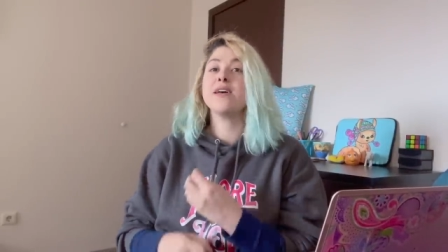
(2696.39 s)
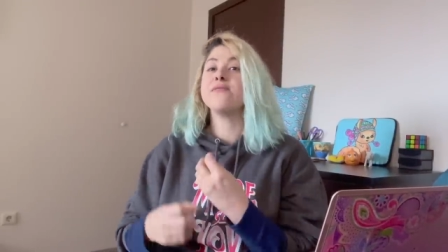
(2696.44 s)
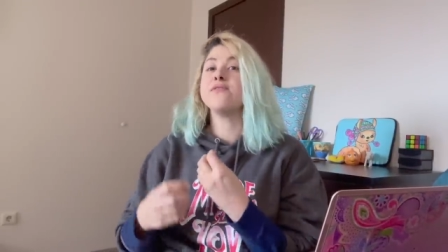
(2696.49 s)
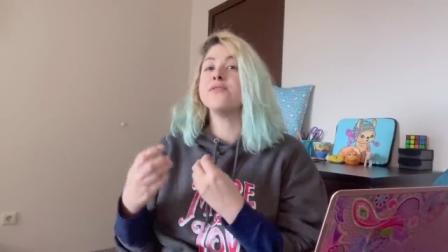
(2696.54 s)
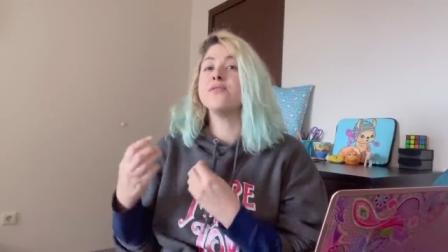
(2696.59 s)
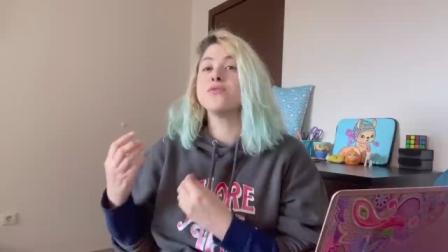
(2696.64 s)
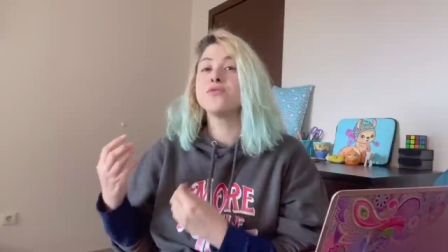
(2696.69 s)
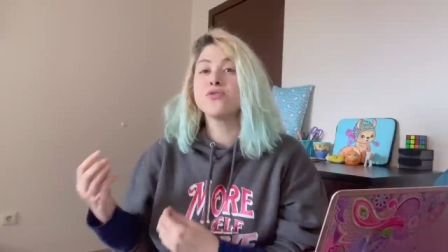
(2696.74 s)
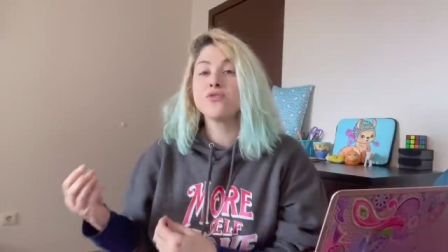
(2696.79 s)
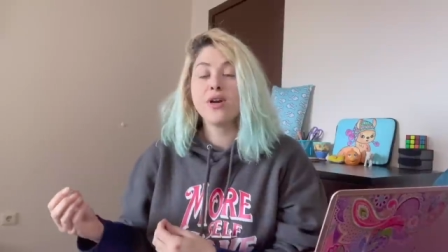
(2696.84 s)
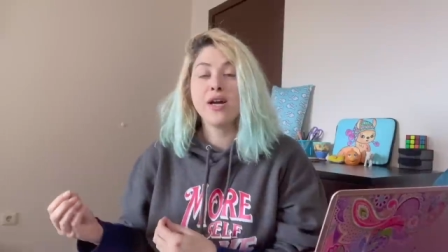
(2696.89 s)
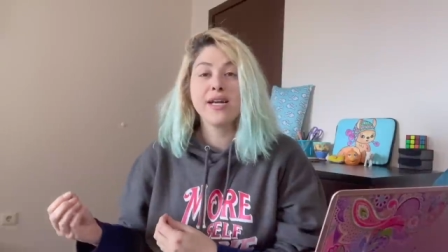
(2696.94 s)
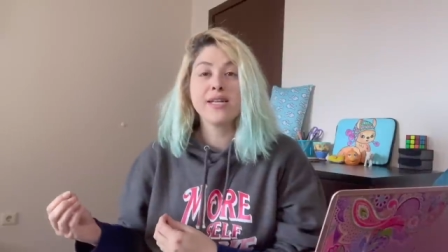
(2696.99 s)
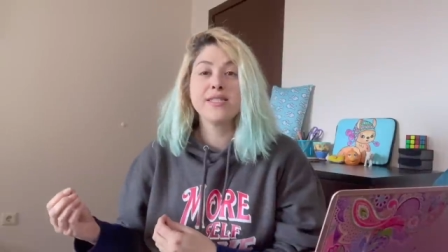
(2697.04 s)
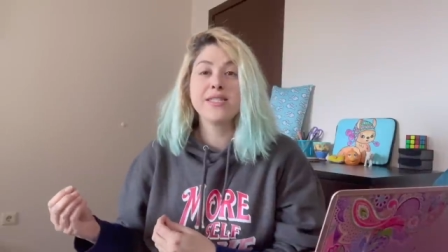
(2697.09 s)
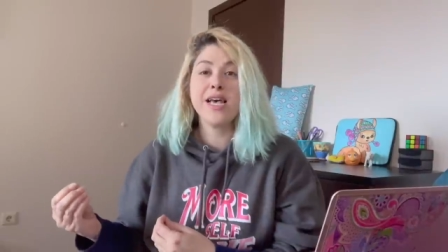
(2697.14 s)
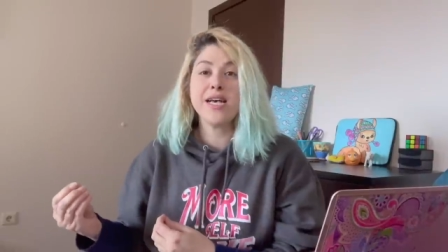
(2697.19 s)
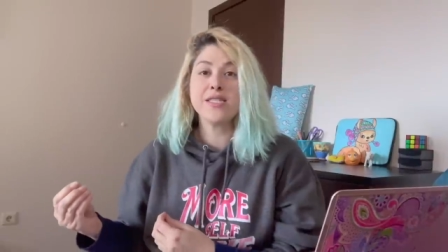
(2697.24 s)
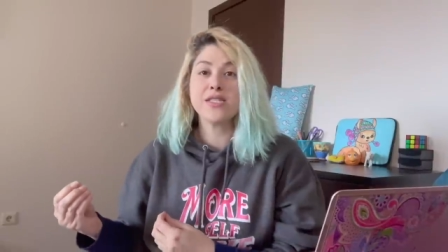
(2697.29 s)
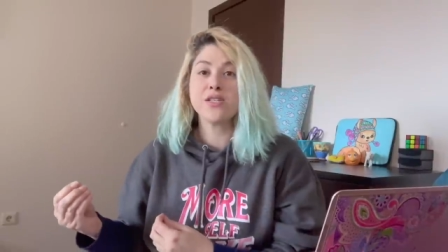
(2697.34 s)
Have you
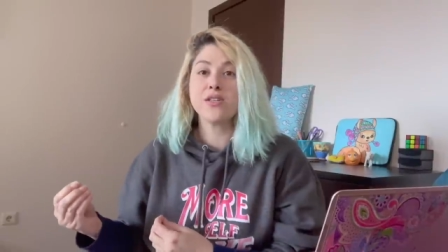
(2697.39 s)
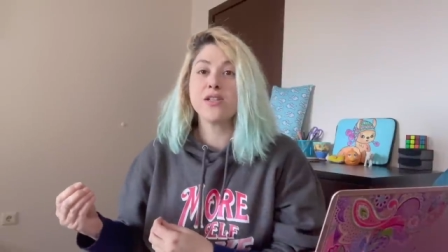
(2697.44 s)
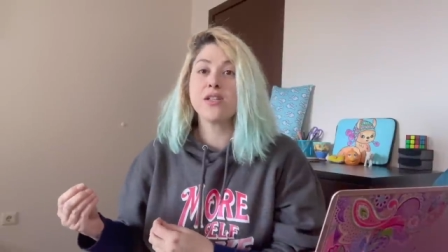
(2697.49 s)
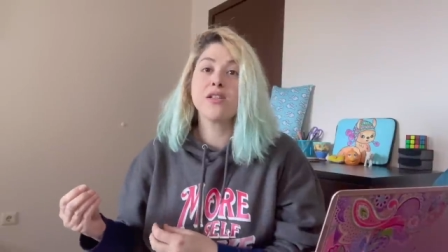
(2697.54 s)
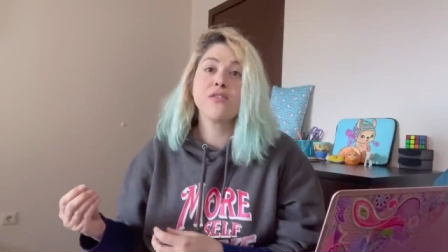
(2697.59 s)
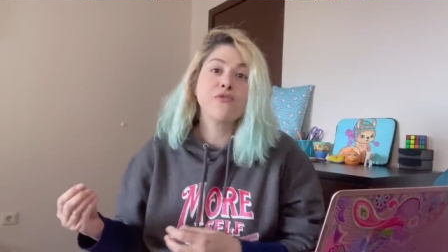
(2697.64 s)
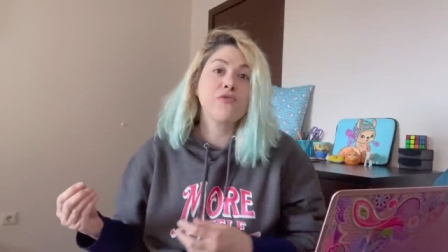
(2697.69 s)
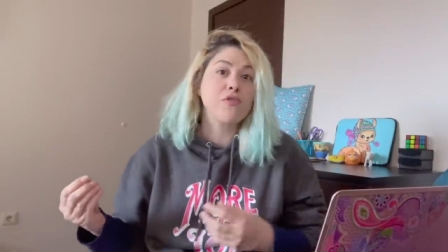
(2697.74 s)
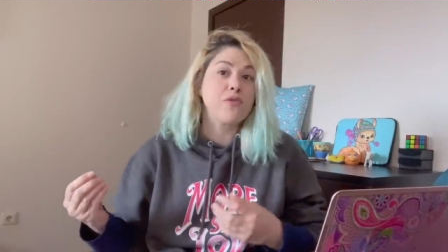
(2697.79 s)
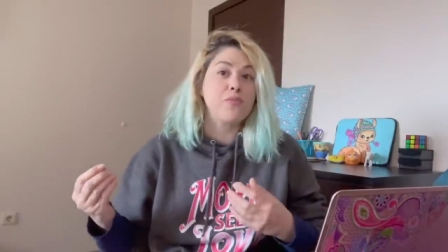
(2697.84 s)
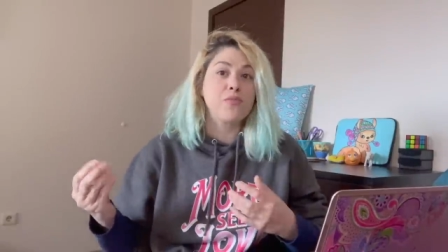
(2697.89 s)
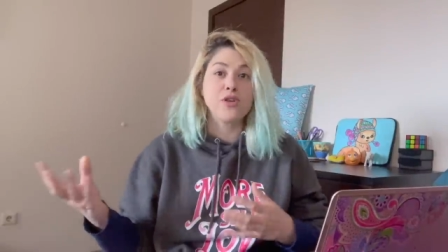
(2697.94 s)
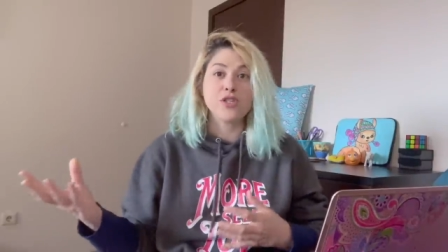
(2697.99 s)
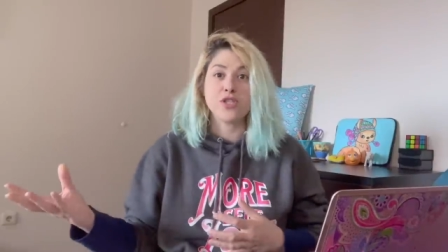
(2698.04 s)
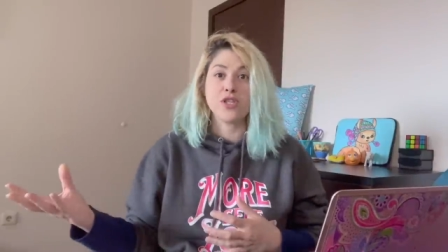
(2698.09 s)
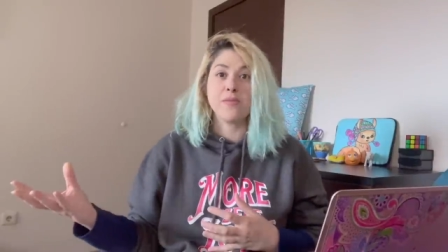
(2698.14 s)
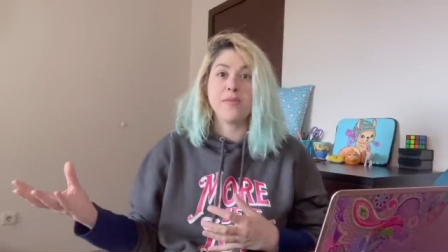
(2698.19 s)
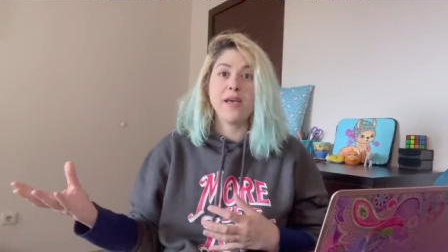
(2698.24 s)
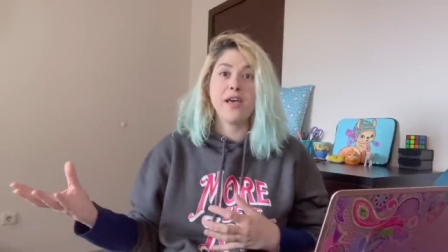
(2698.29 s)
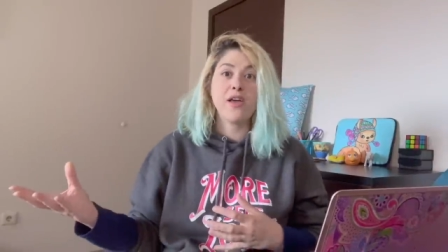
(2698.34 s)
tried Zazzle for print
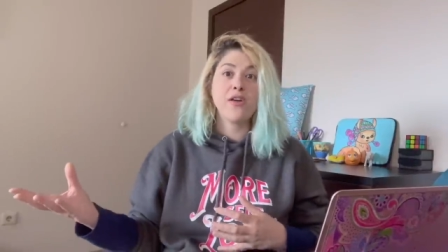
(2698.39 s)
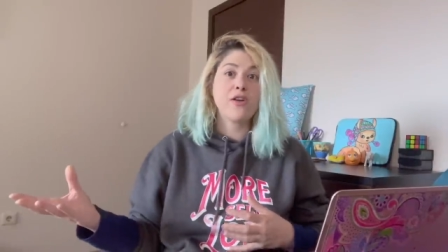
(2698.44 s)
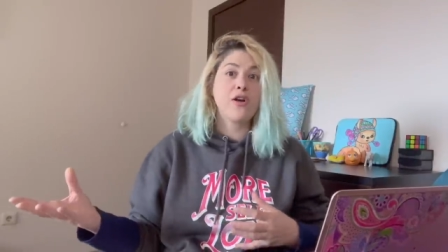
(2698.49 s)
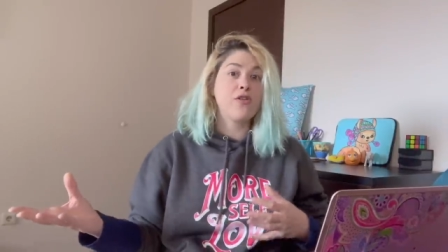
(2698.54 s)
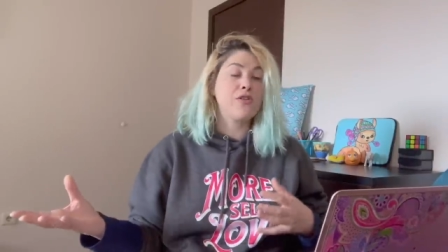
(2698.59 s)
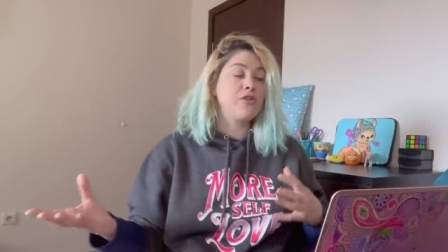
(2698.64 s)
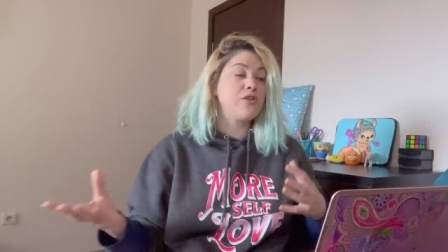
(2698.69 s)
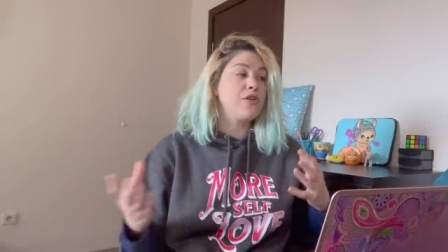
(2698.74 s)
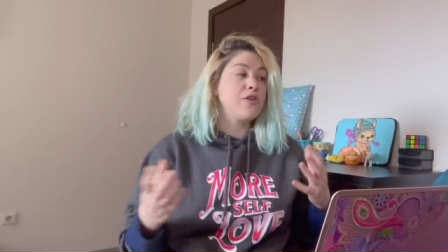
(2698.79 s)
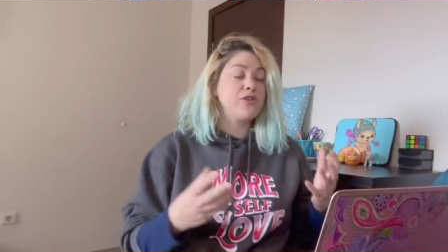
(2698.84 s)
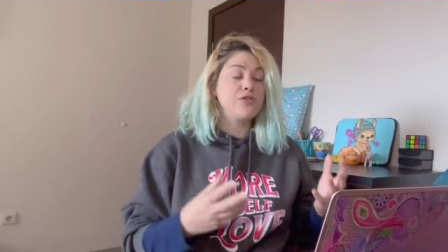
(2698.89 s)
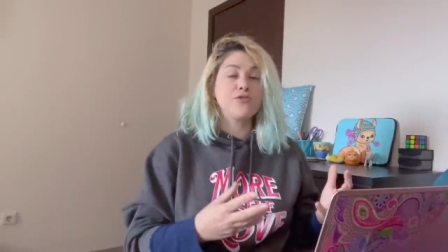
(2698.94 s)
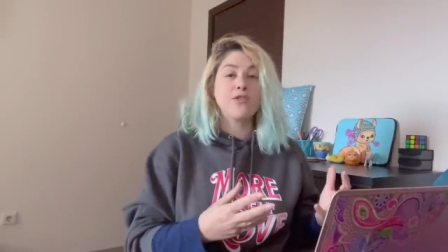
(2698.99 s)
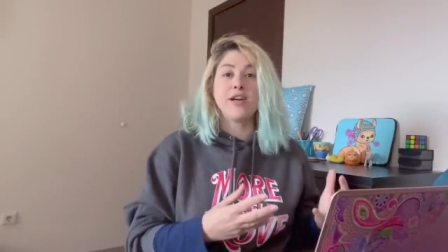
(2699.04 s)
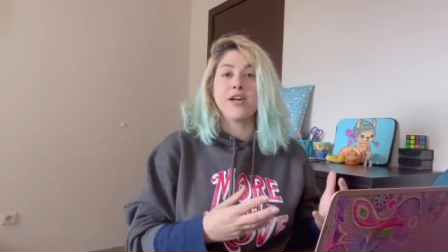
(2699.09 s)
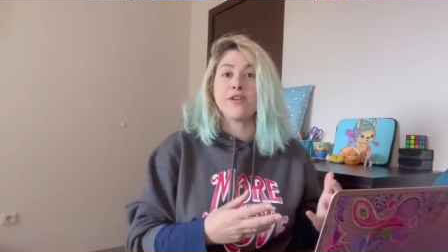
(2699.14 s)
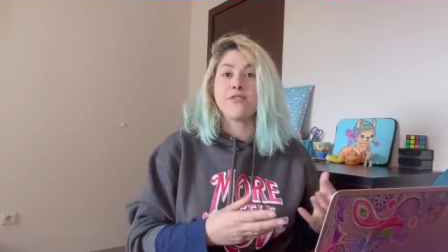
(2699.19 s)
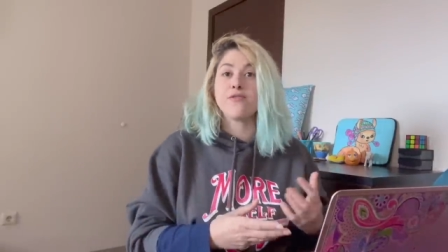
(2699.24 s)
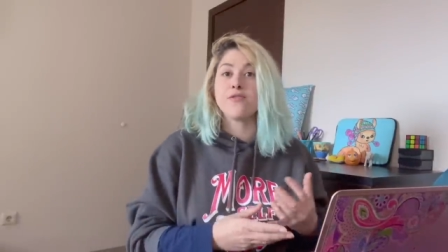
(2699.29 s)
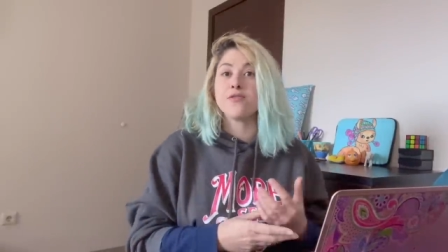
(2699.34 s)
on demand? Are you gonna
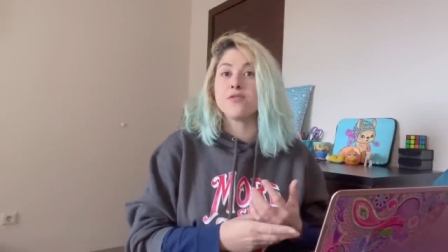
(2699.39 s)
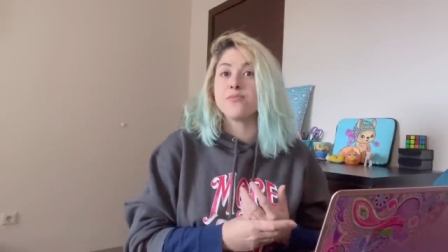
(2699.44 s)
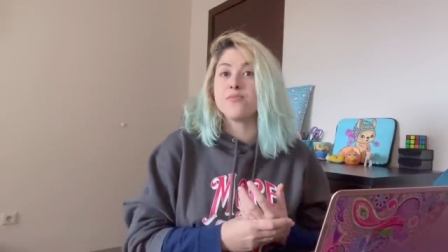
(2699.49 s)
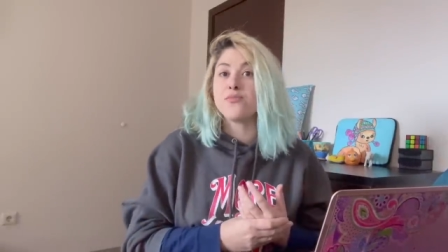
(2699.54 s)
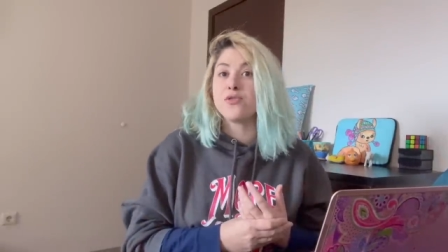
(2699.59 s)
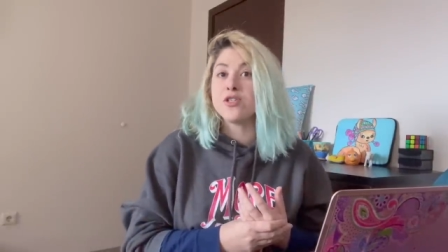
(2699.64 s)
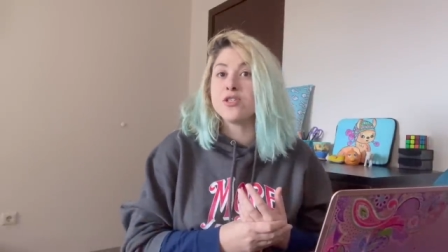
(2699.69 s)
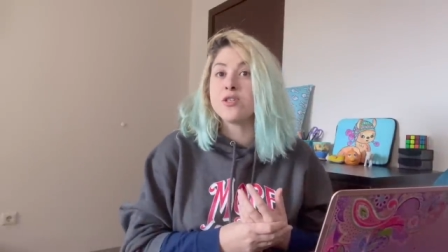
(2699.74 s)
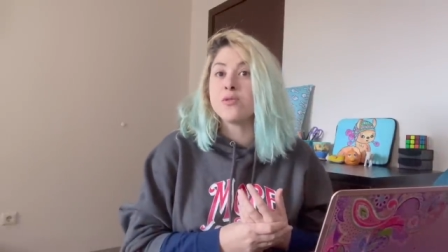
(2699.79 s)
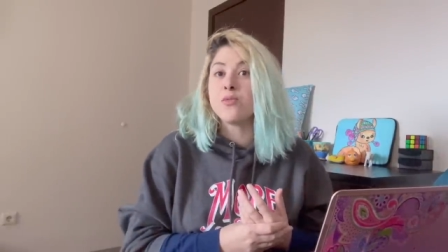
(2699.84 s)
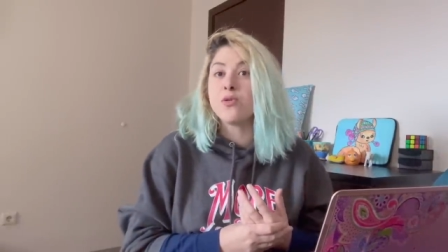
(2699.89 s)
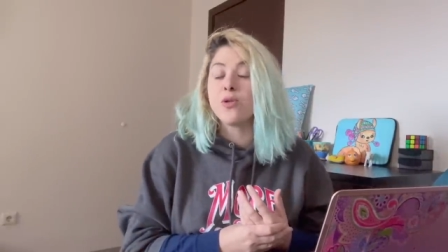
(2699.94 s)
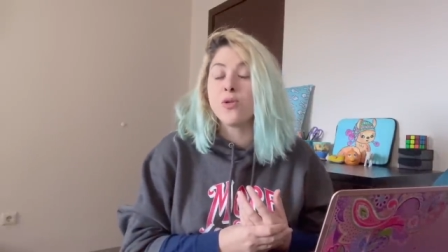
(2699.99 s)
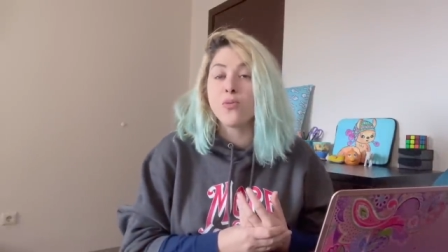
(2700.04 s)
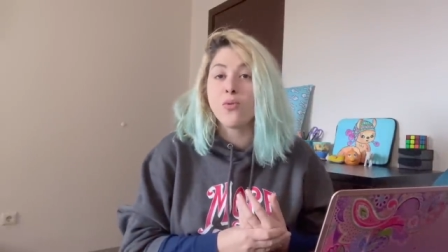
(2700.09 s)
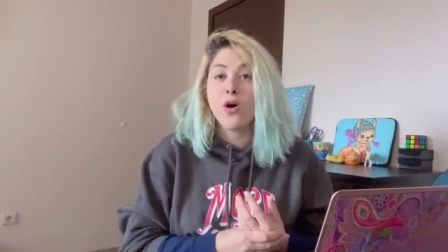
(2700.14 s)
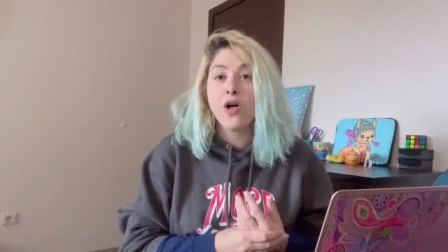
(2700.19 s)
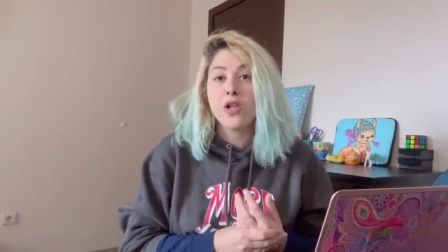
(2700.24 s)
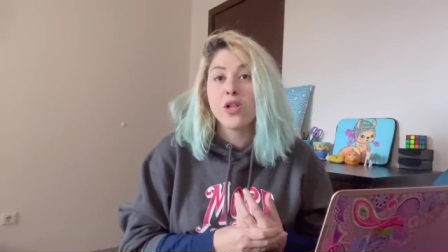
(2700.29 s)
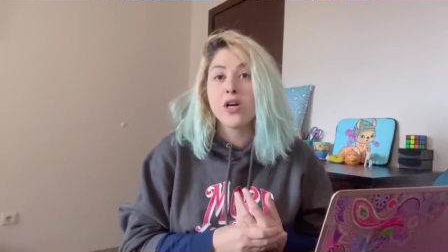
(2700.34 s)
try it for printable
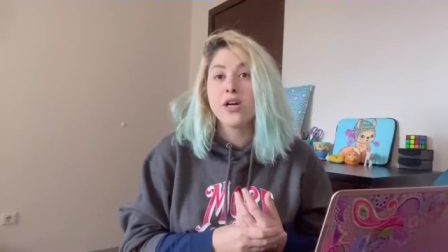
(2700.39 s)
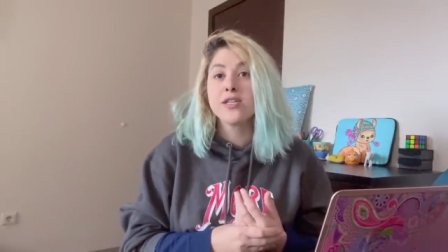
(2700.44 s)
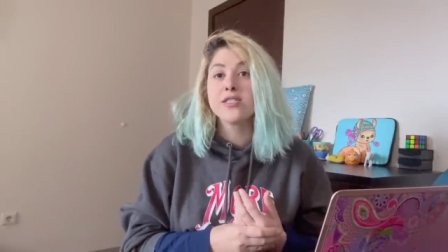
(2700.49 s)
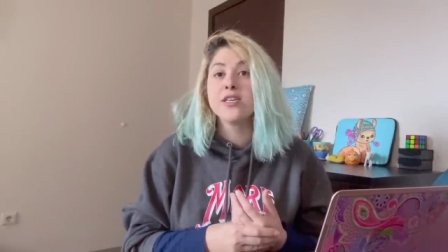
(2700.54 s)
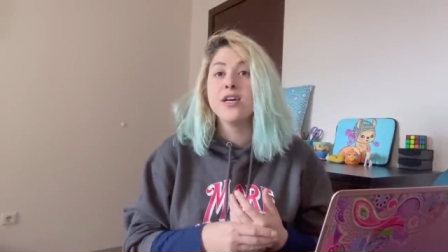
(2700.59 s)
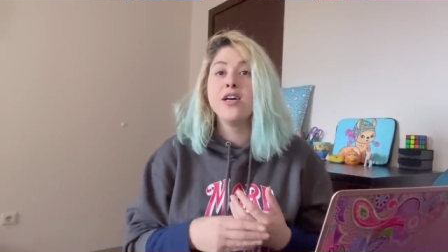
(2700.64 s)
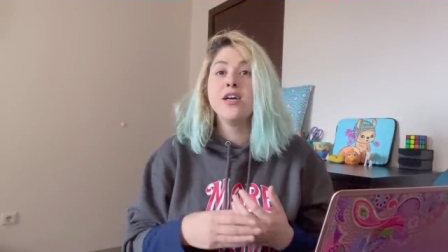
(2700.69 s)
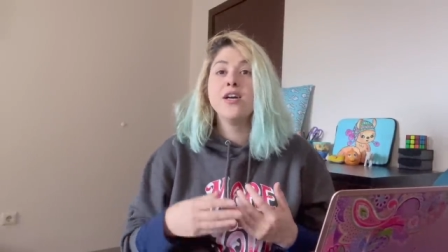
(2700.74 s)
wall art?